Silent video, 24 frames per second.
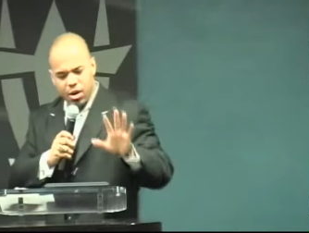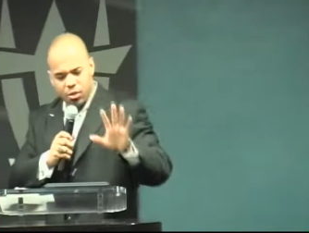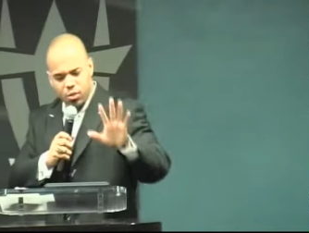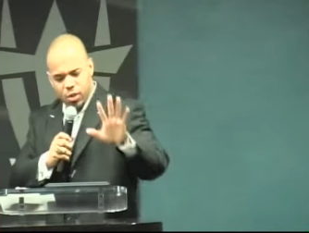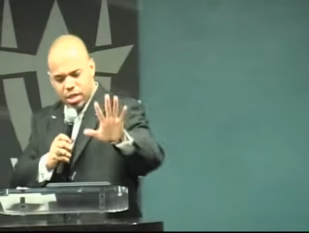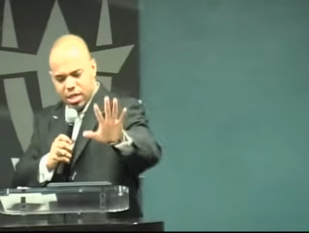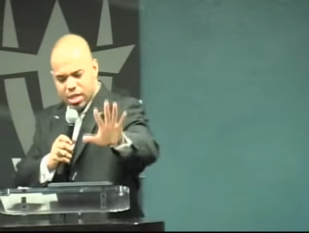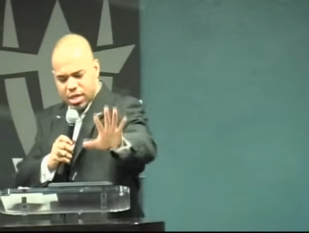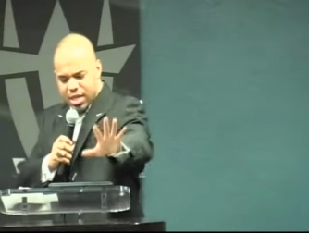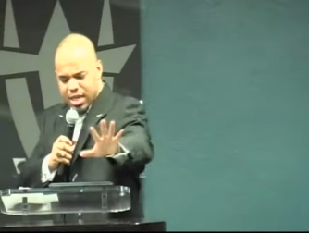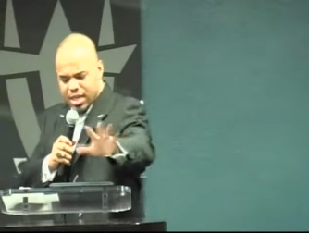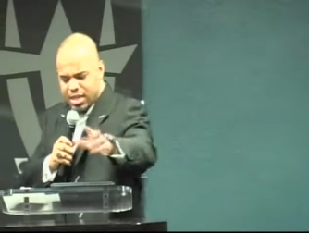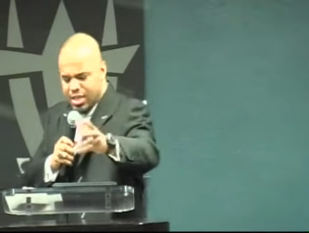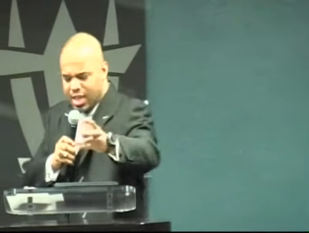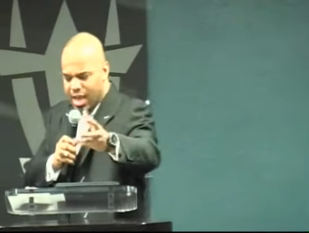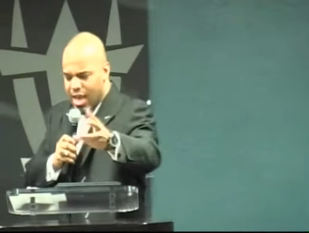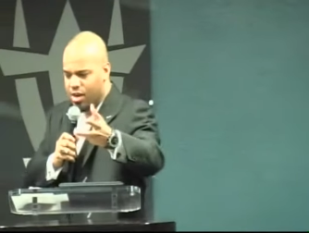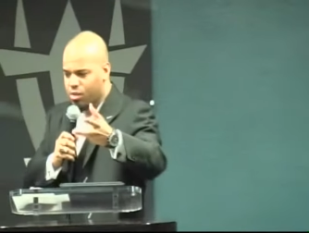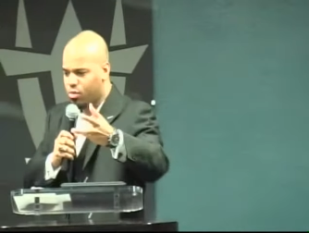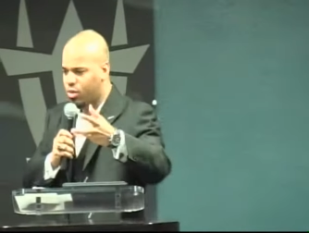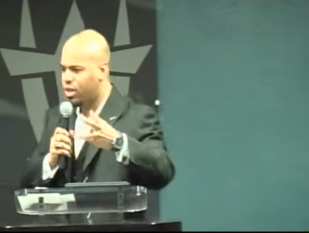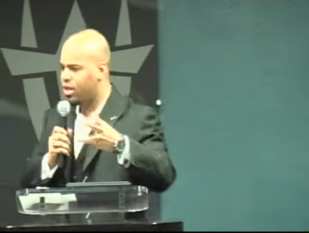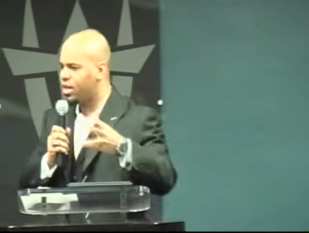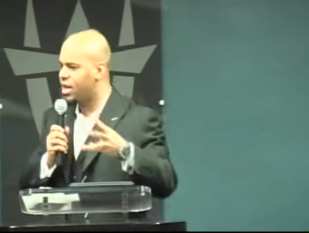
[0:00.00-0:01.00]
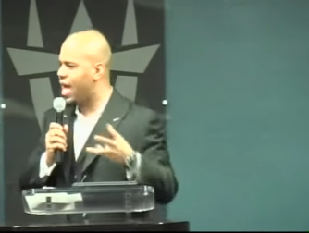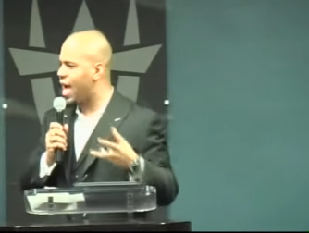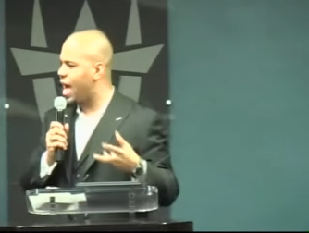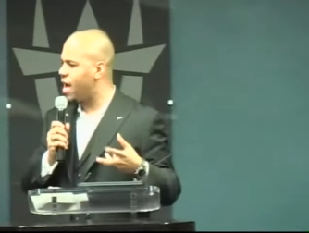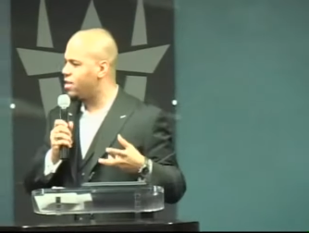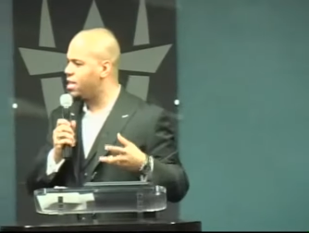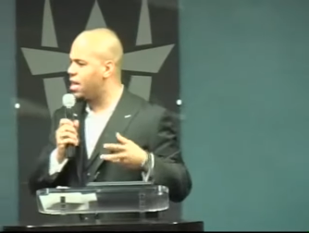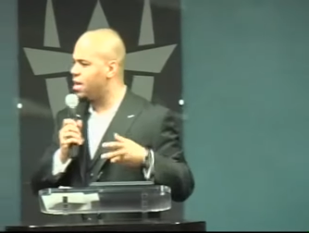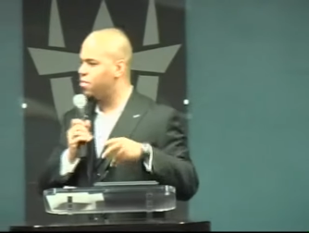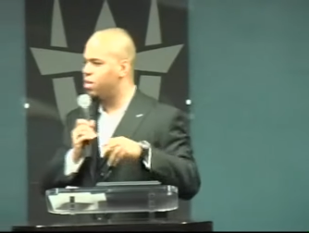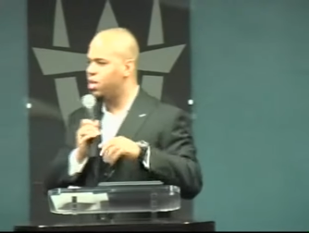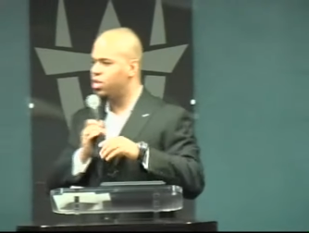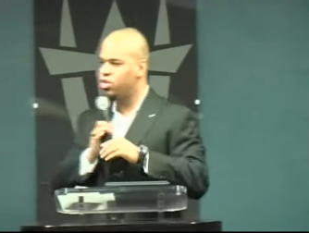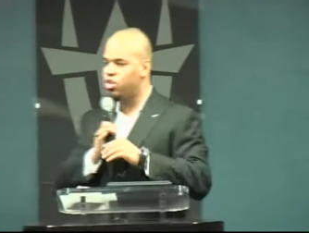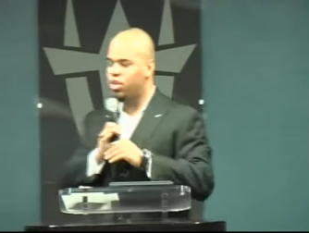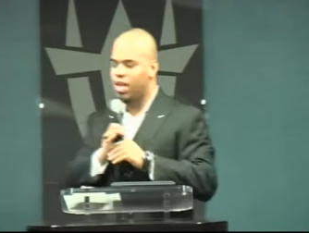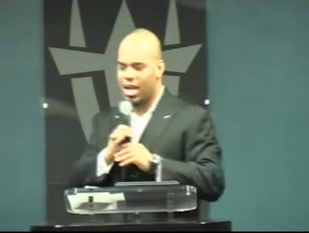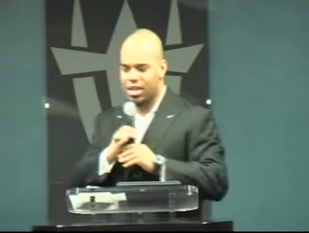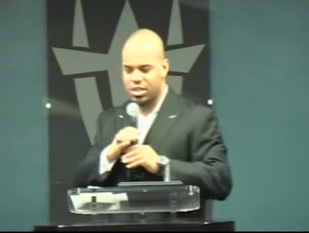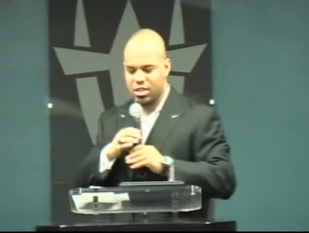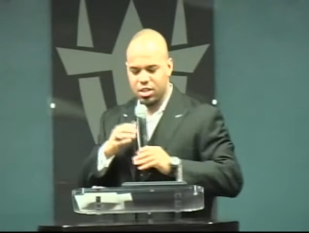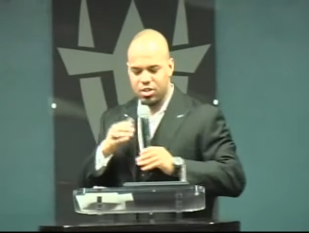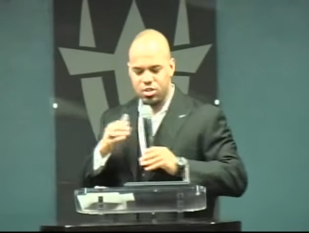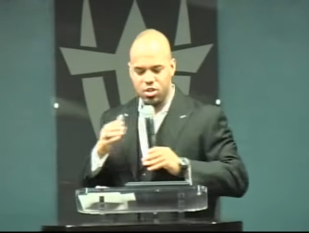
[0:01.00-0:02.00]
to read it in, you got to read it out. That means you
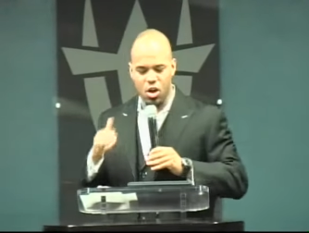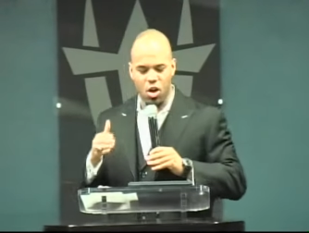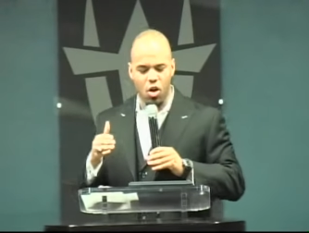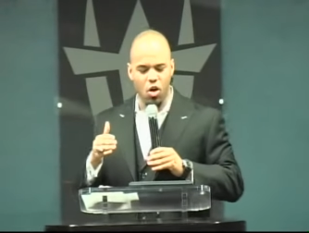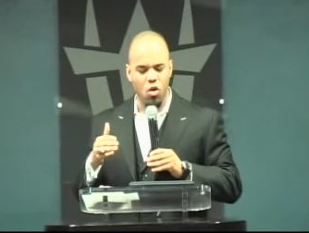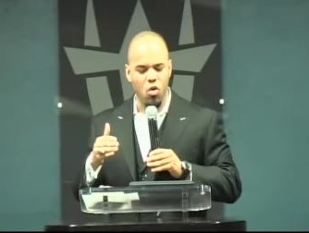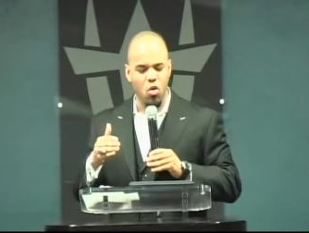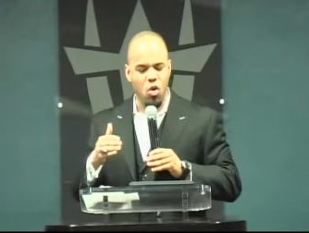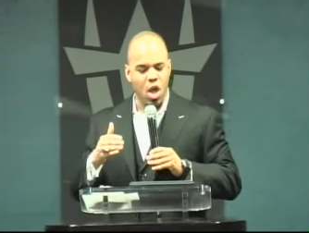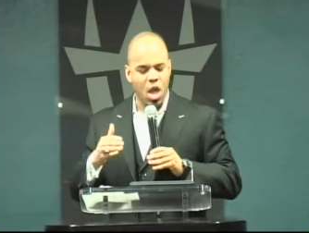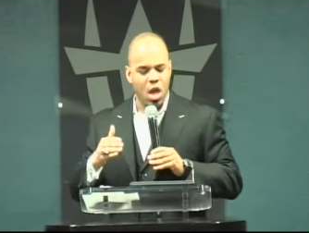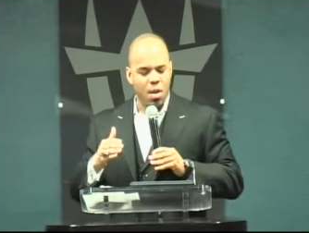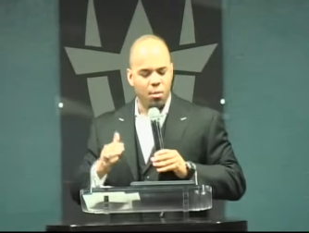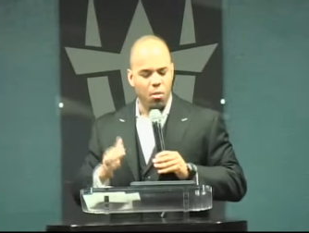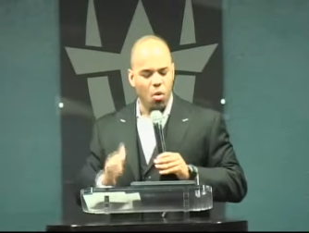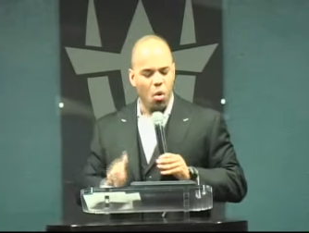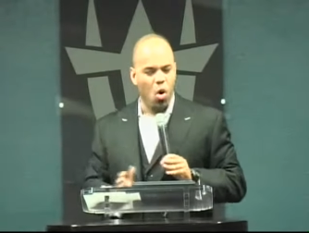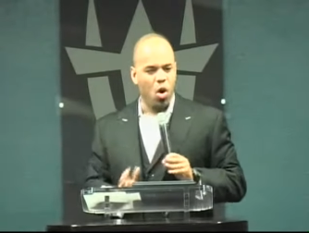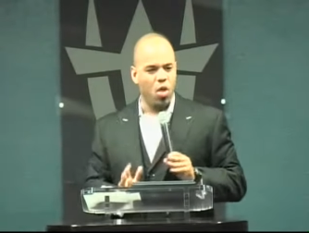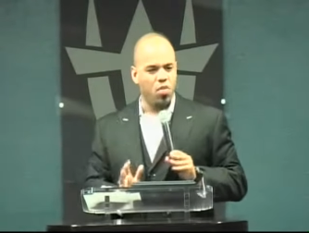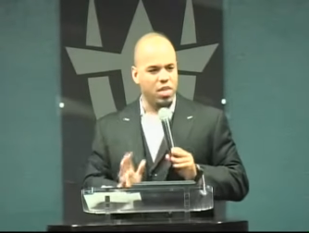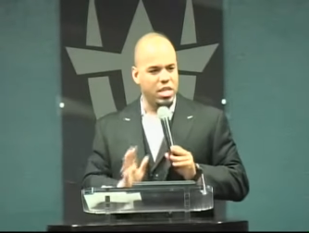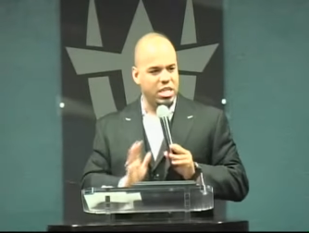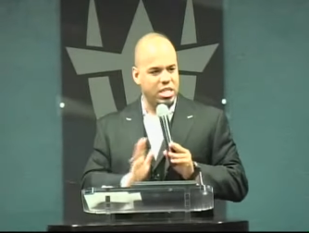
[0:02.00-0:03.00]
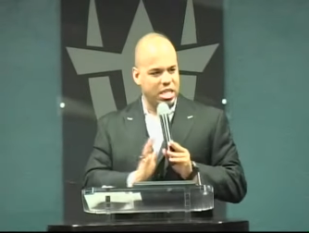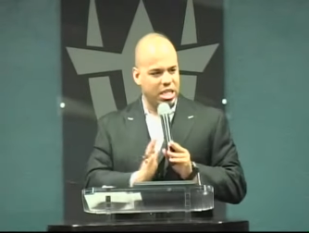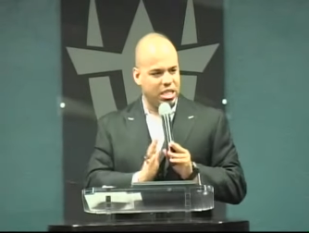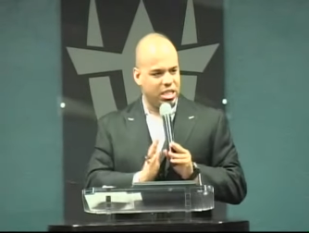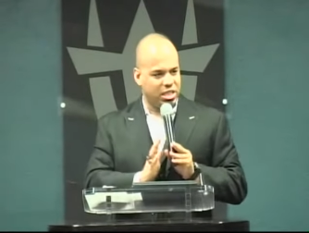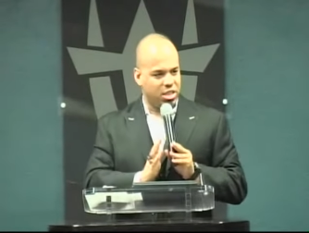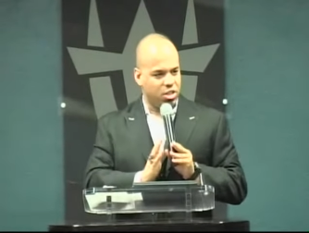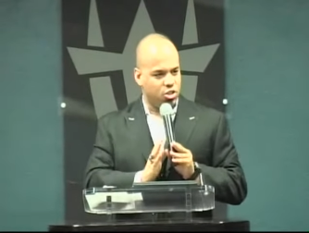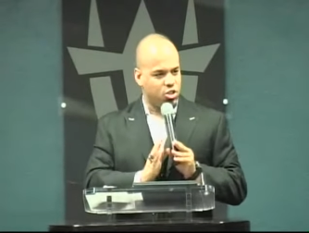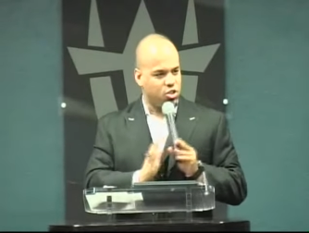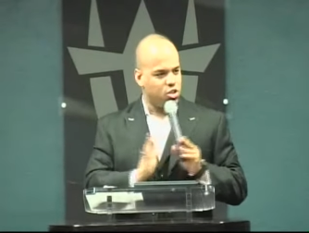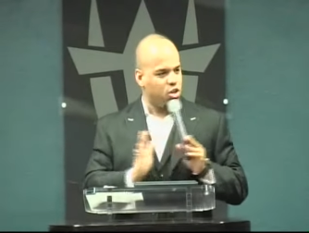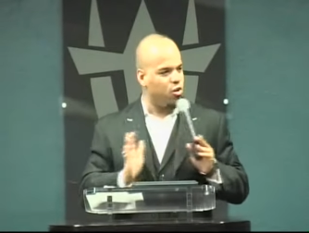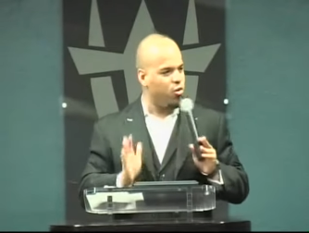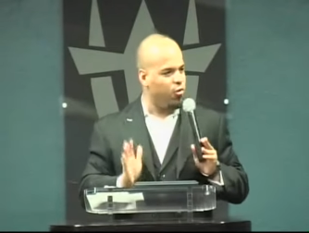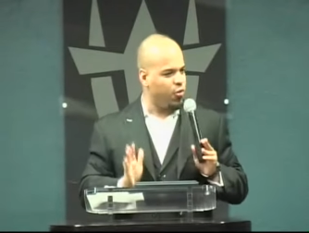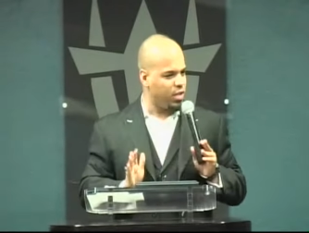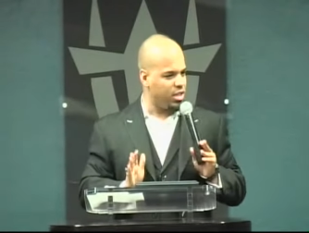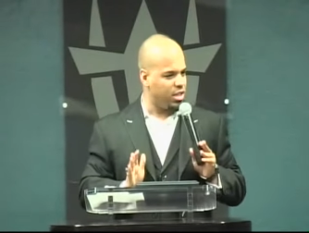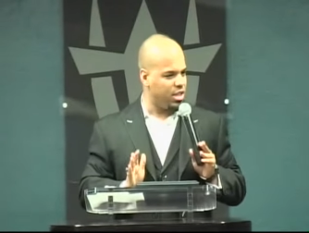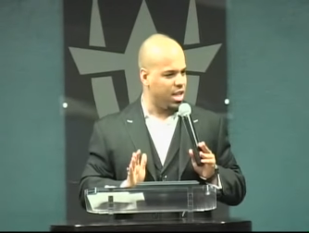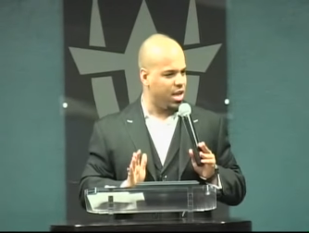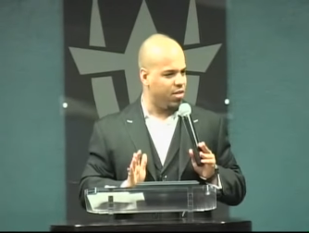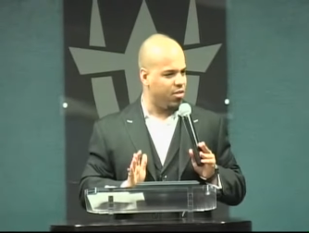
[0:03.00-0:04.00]
got to know more than just the
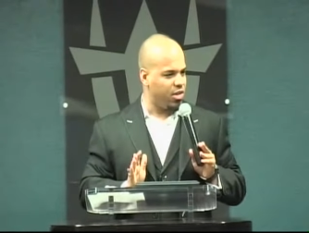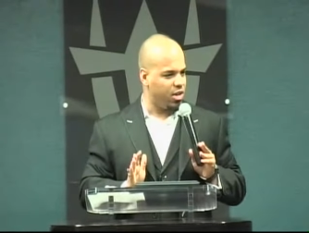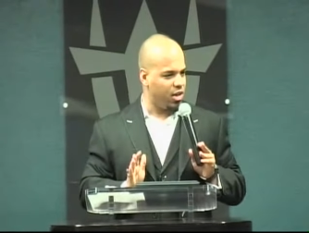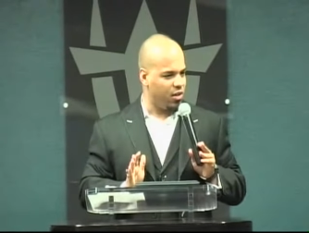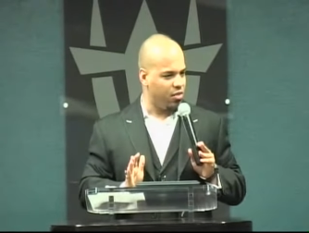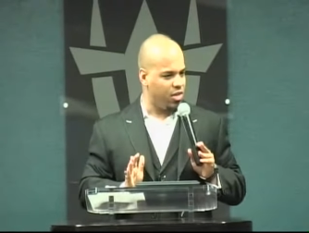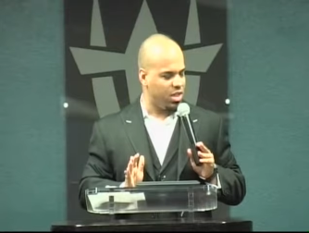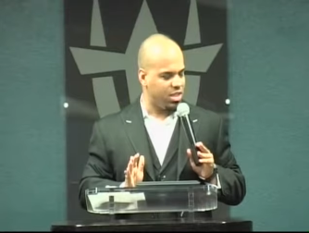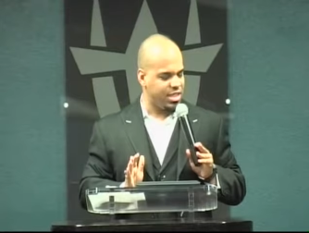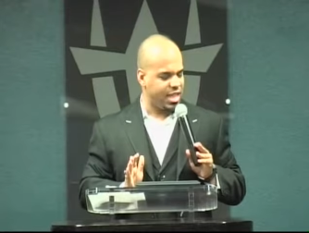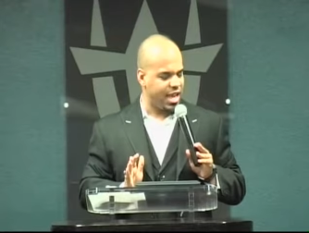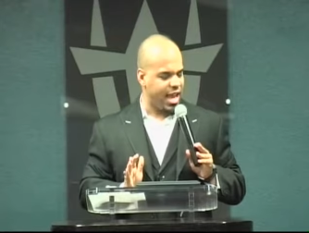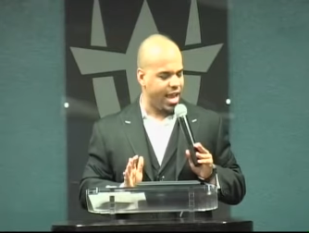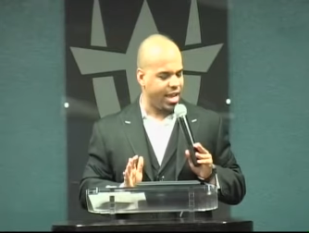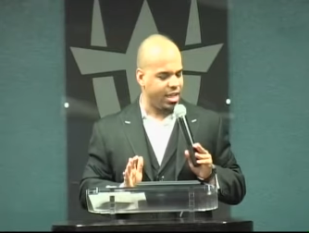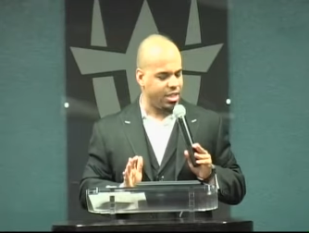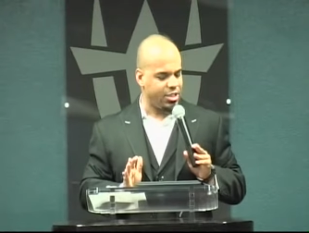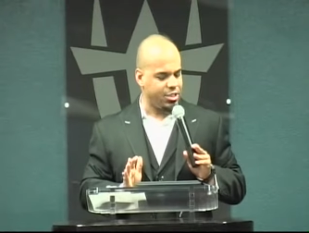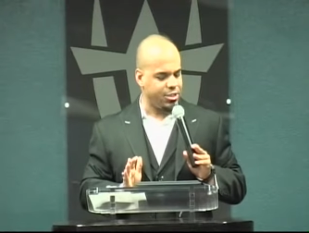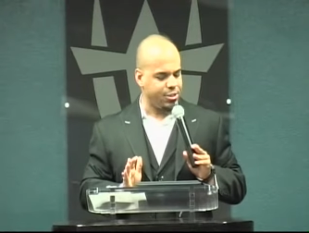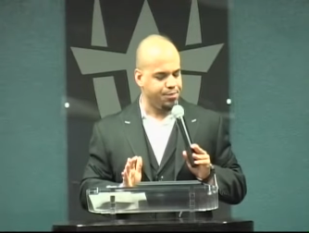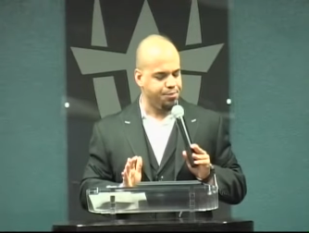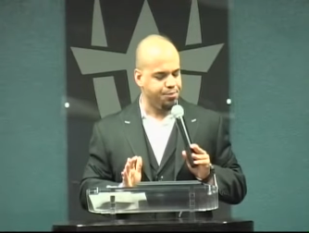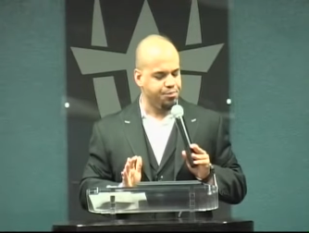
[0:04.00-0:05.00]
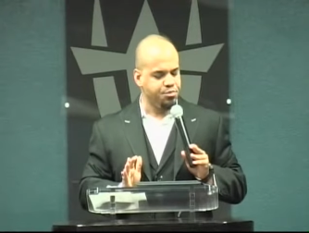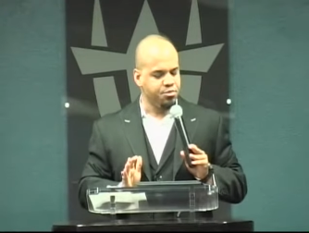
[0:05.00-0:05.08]
surface level of the text.